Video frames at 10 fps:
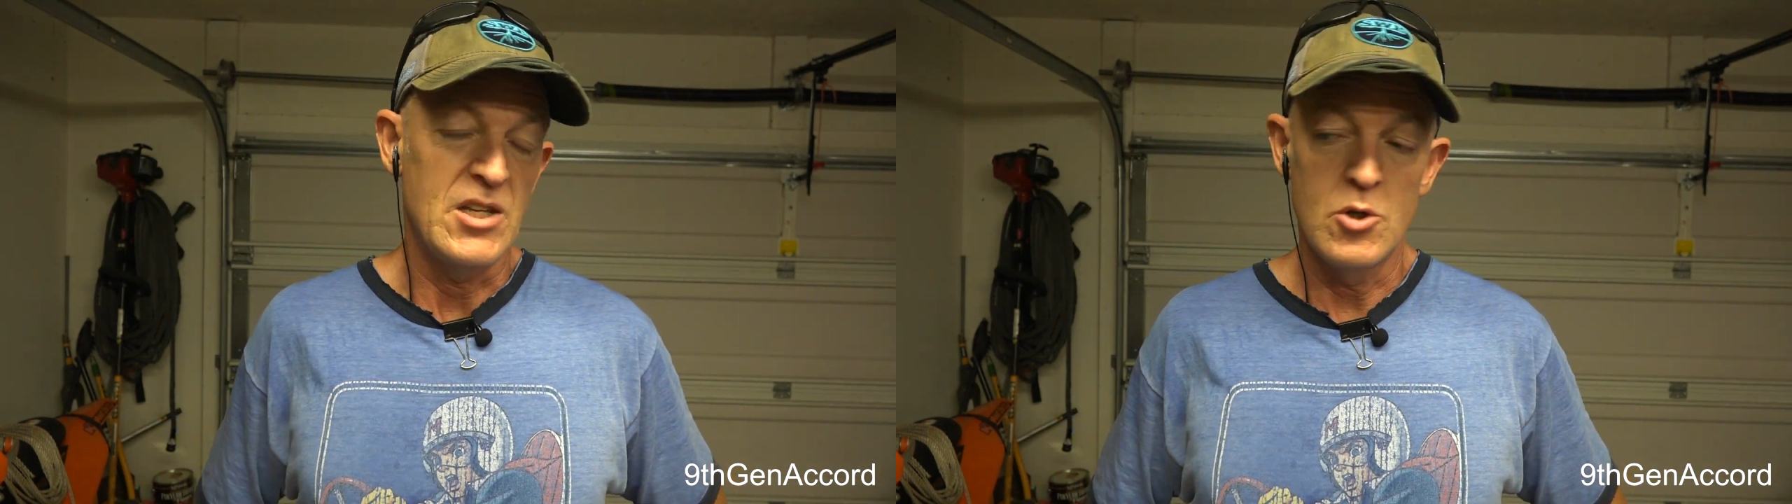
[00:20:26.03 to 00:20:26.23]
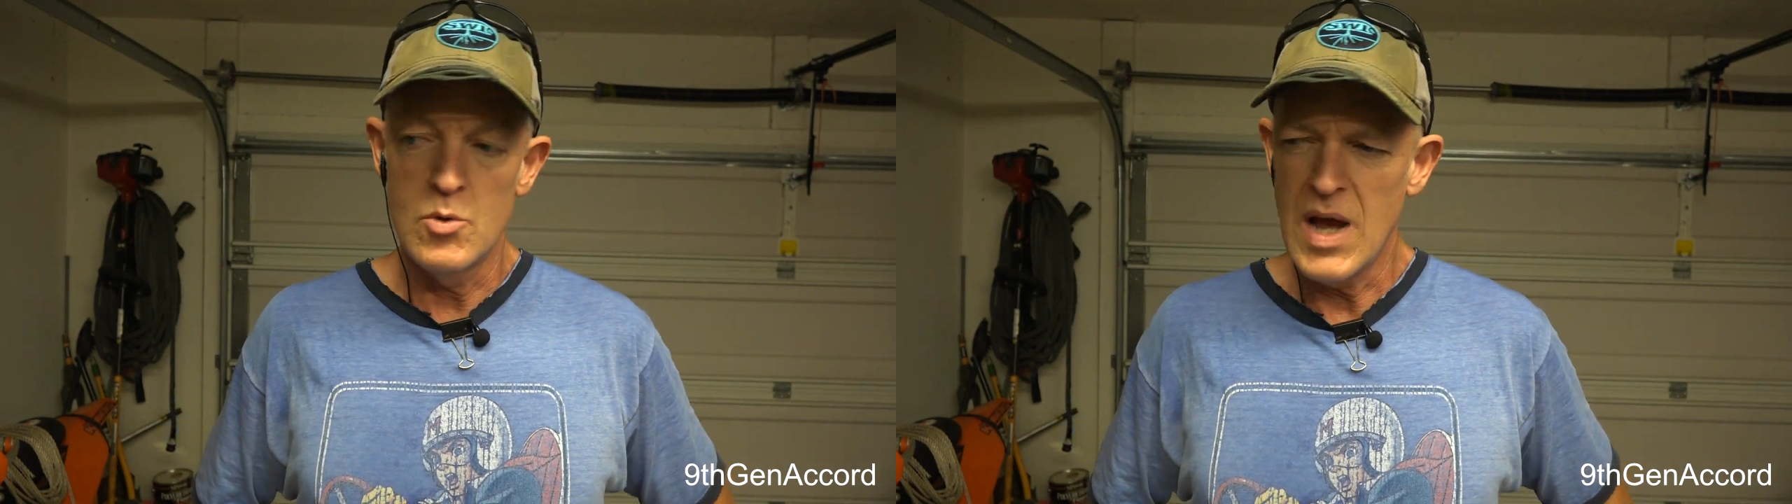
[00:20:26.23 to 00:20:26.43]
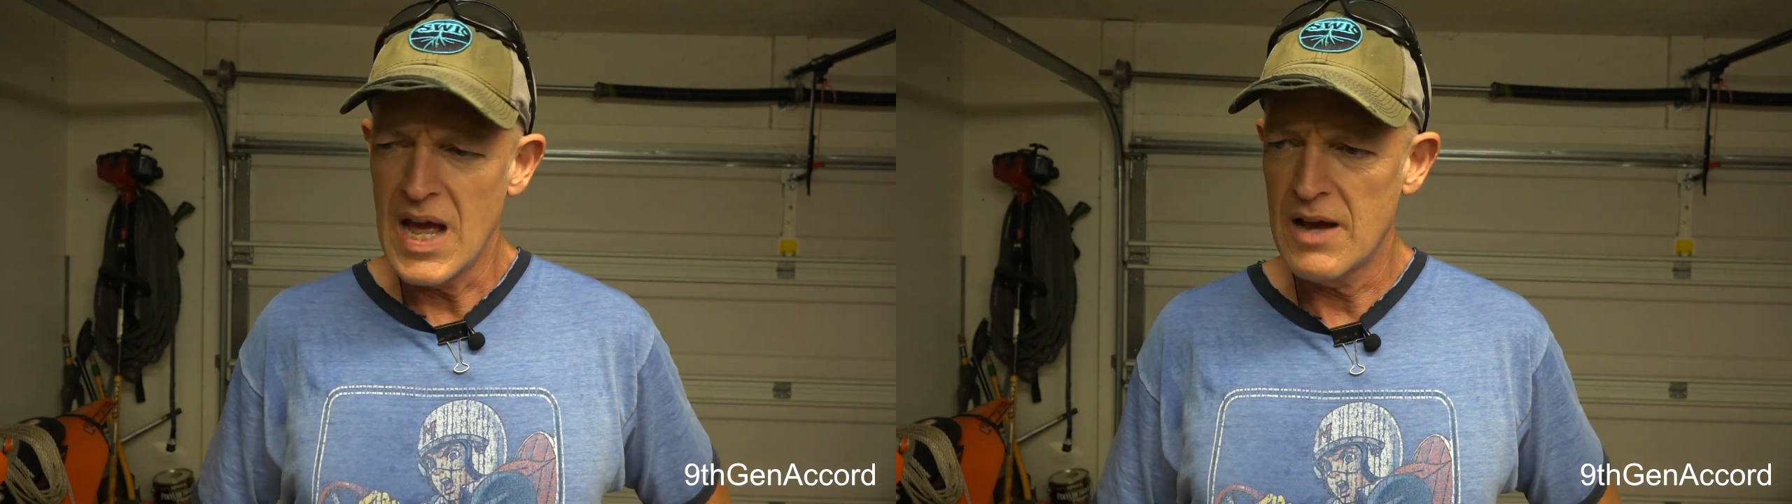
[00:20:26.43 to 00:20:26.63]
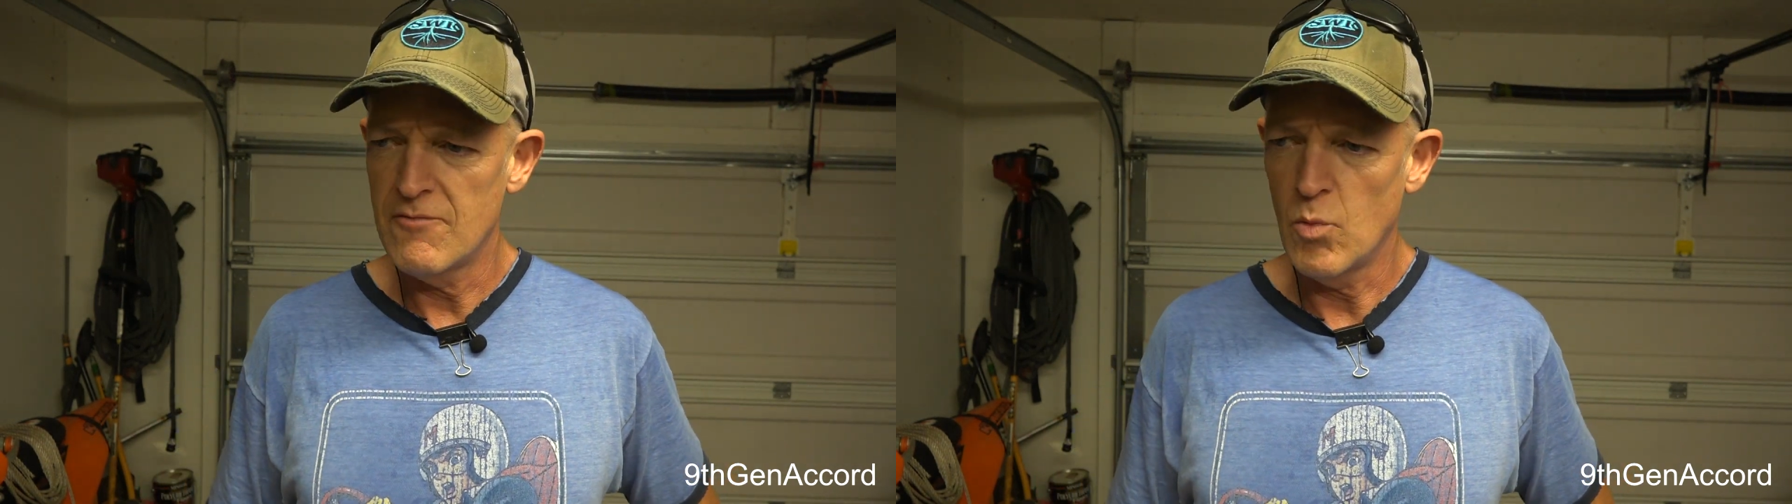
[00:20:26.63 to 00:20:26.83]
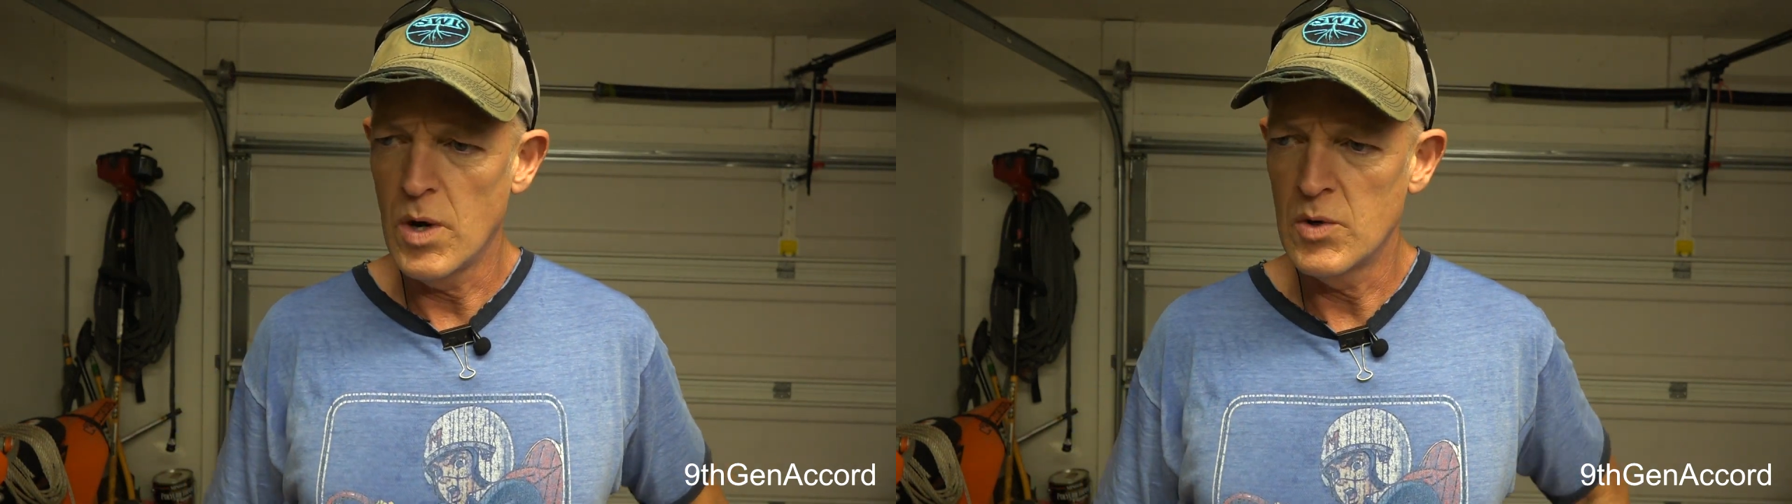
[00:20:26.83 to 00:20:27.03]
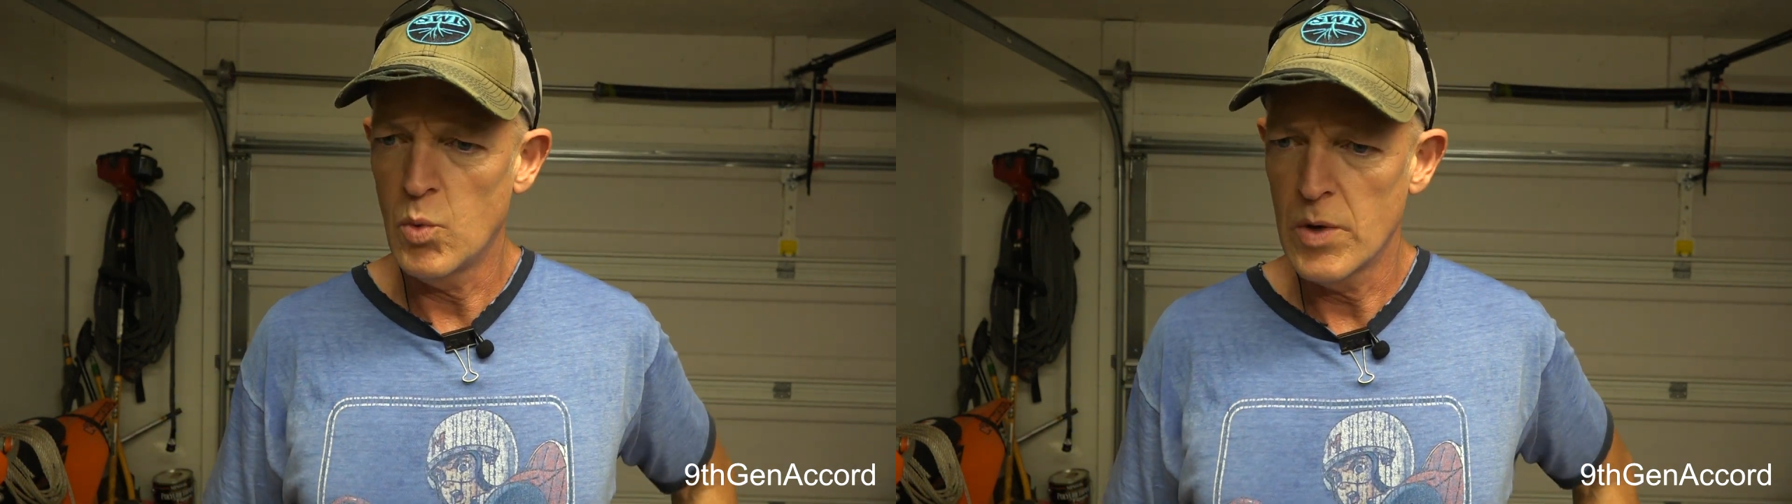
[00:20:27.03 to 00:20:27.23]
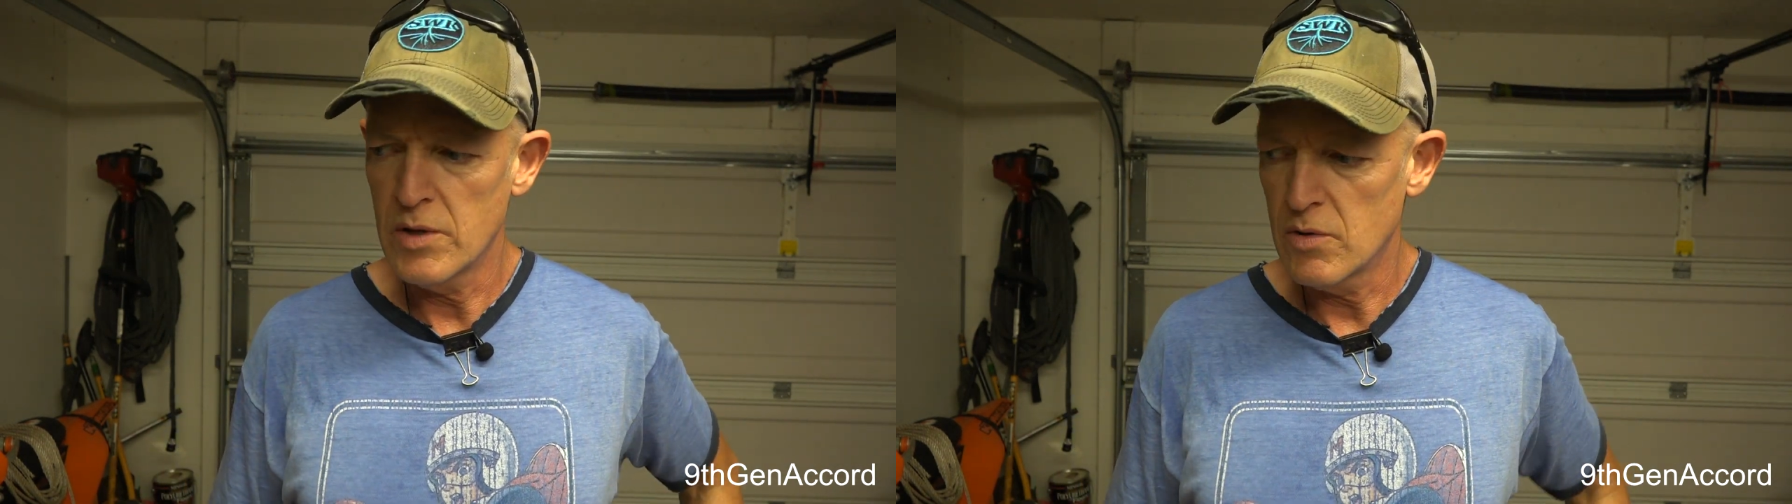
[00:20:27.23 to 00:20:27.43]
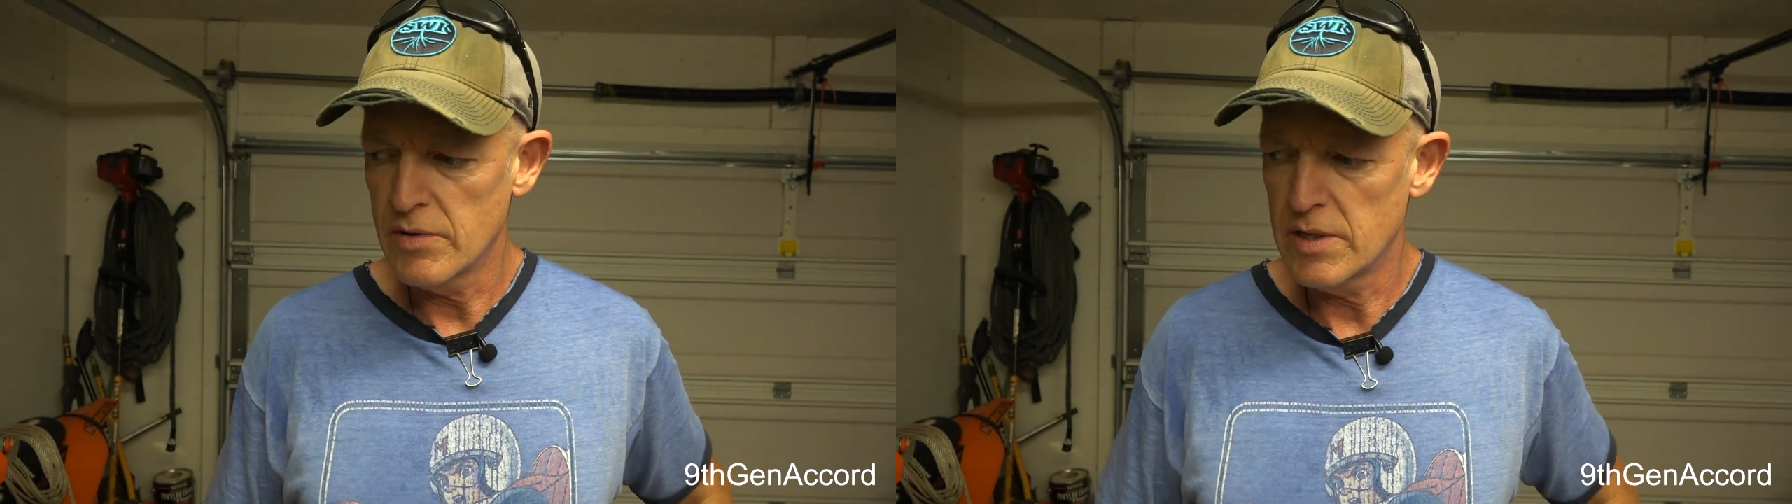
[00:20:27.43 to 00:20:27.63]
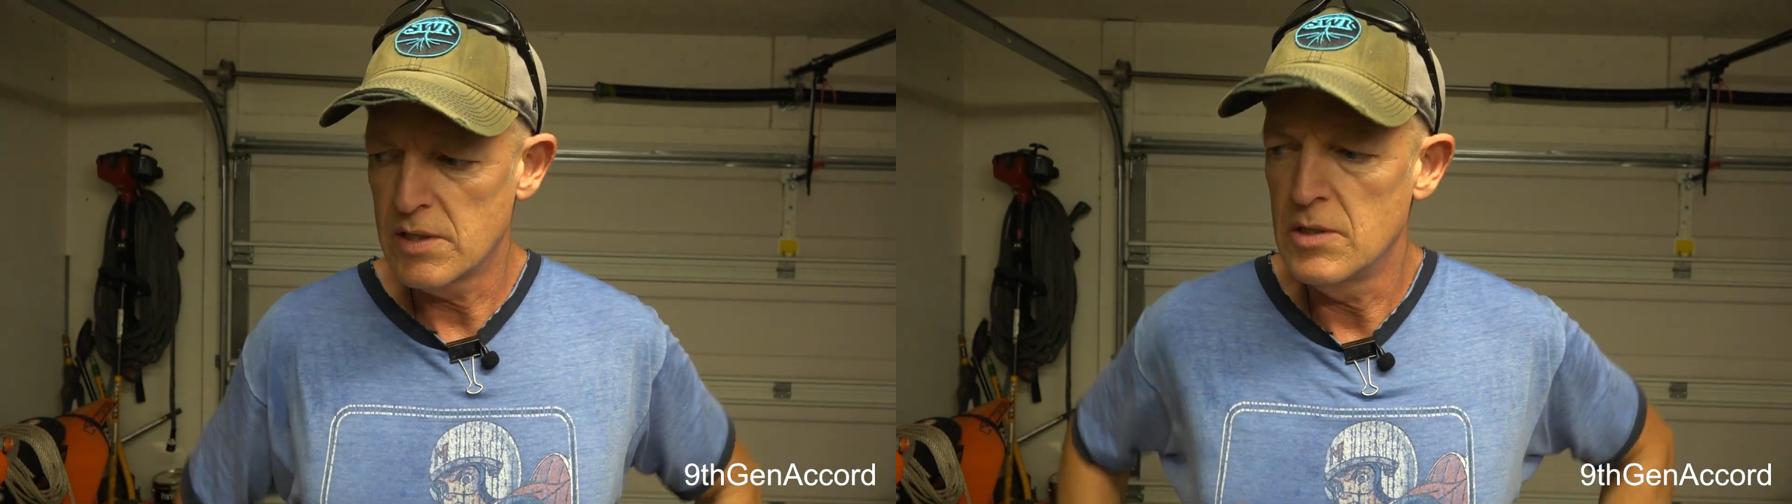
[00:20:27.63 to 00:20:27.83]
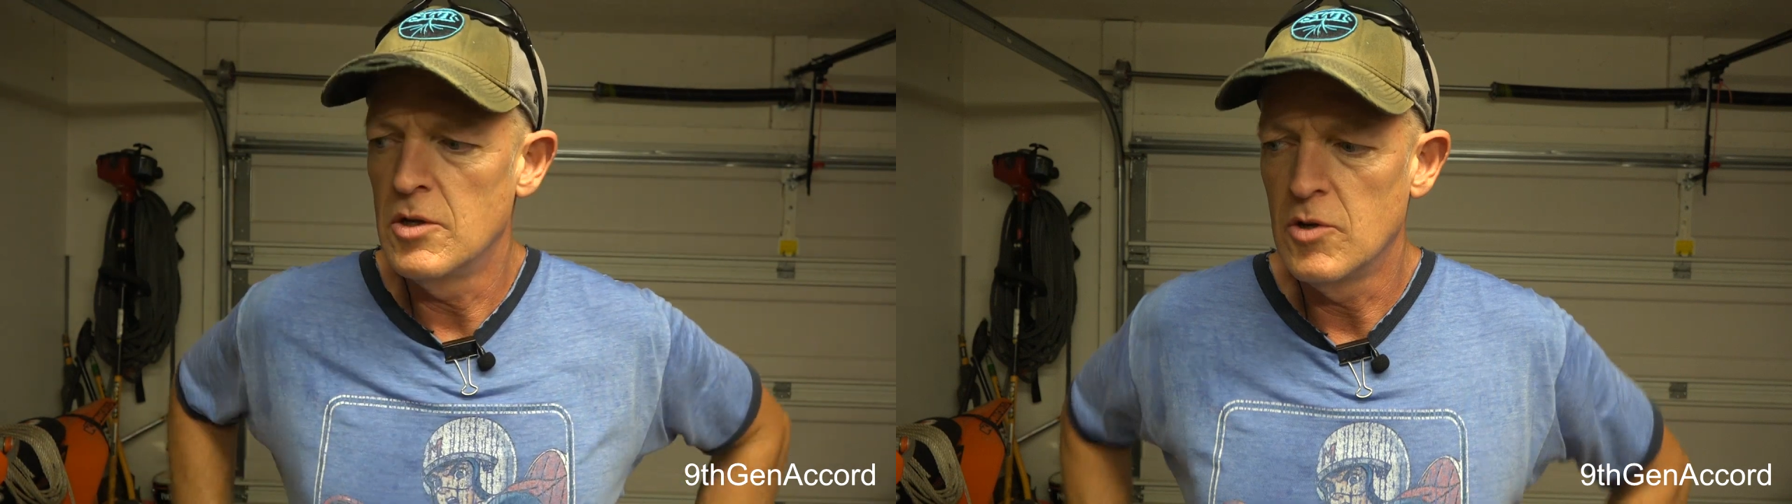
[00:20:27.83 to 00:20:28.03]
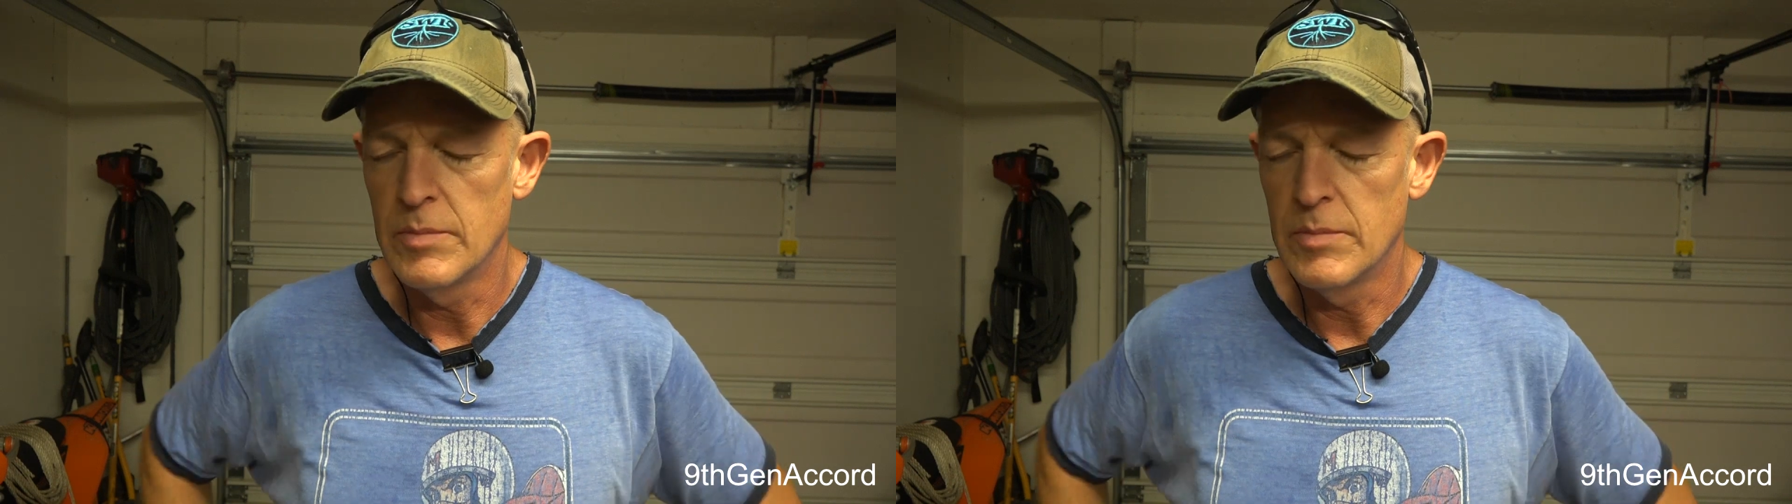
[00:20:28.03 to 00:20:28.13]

do have one wheel that's new,